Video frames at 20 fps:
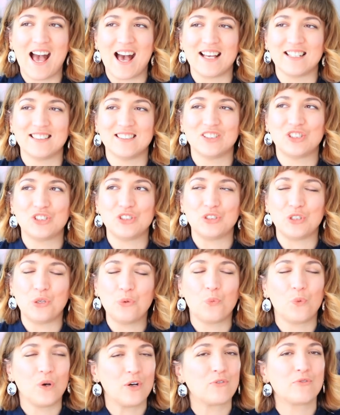and
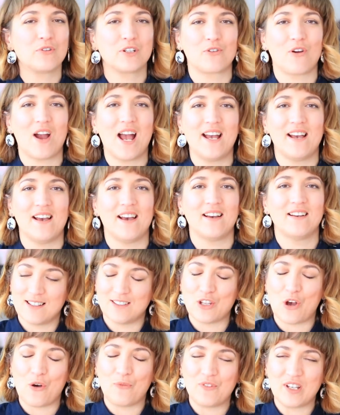you will regret it.
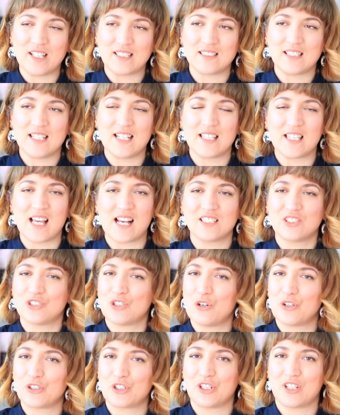And obviously that's
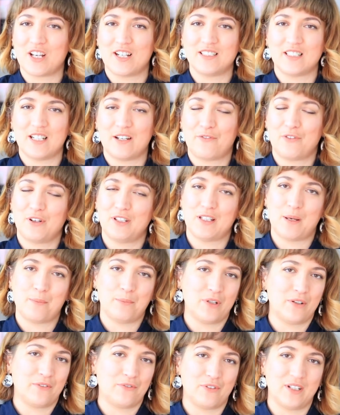not a good idea for a
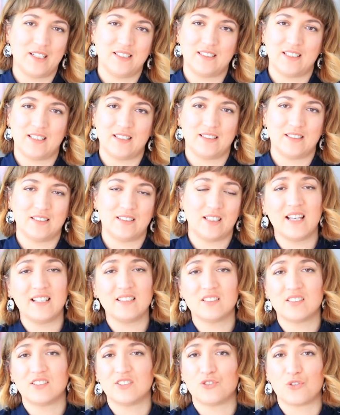number of reasons.
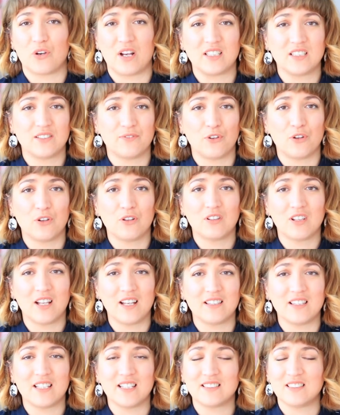It's stressful
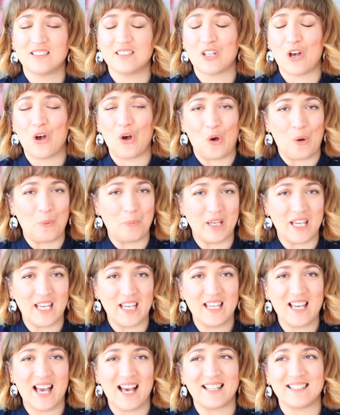and this is a
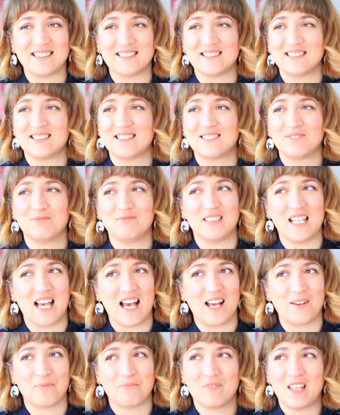hobby, and
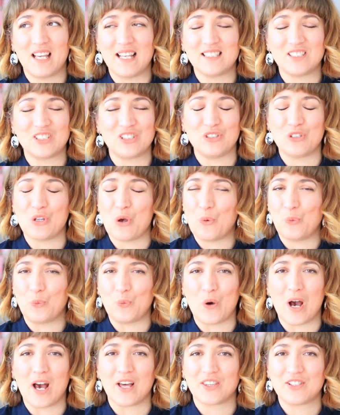it's not
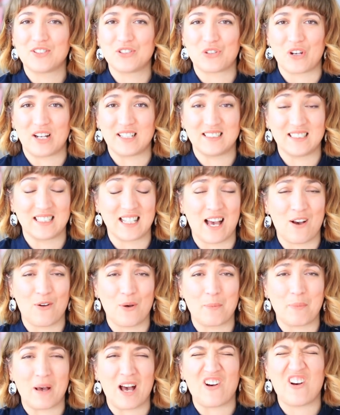worth stressing
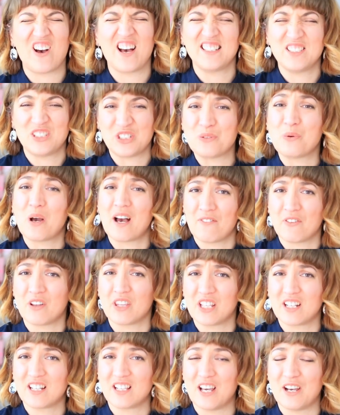out about. I do have
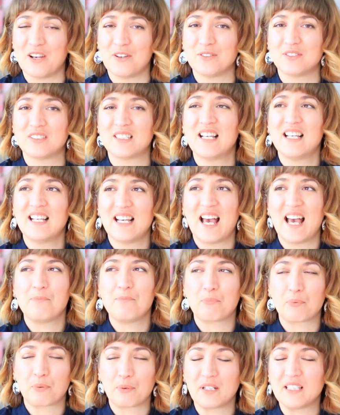other clothes.
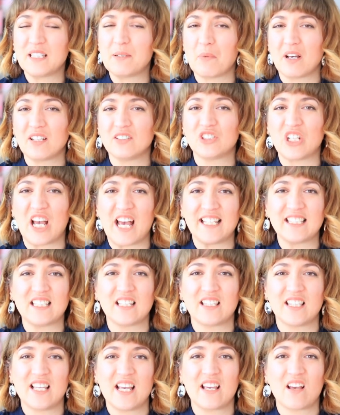Pretty much
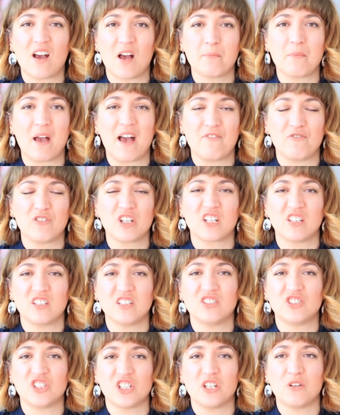anything I'm ever
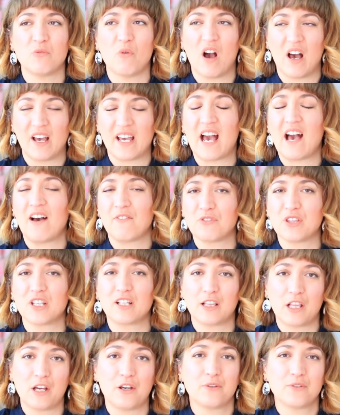gonna do, I have the
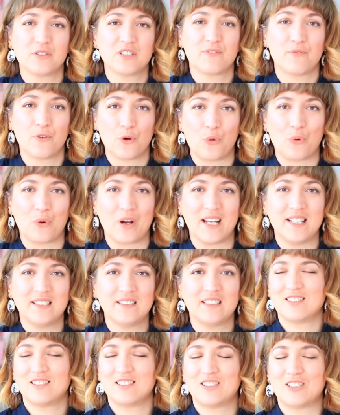clothes for
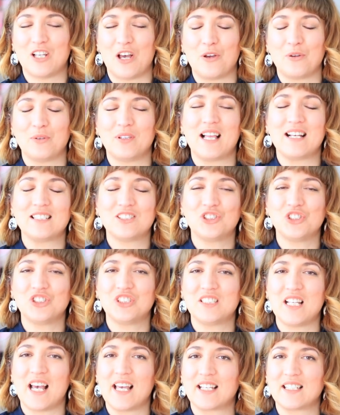it. So let's
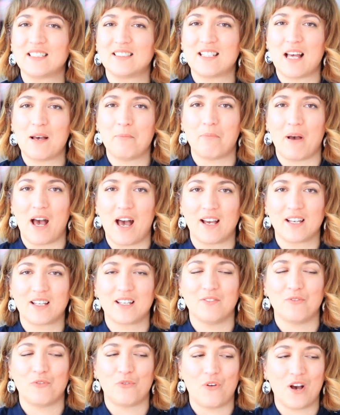just take a step back
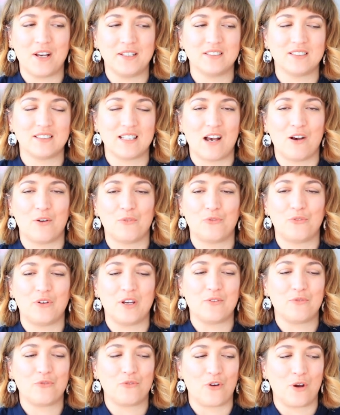and find an
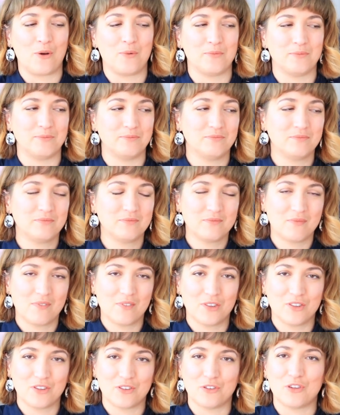outfit from
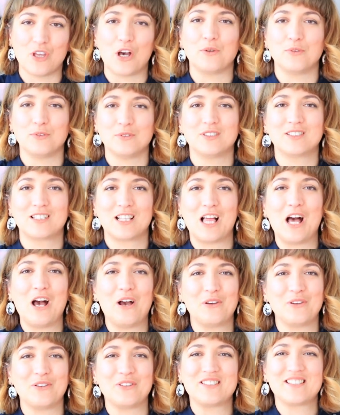those
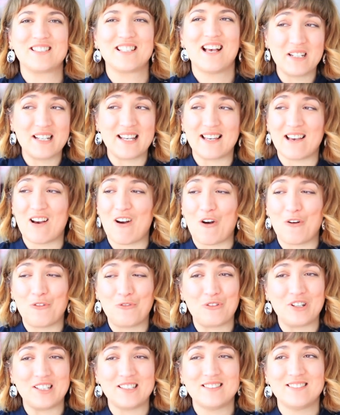clothes. It
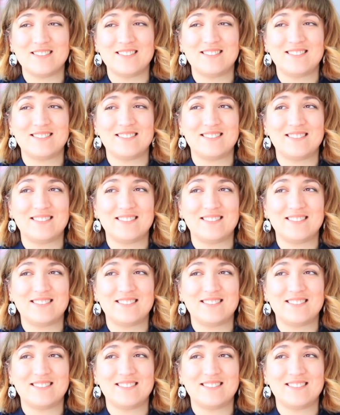often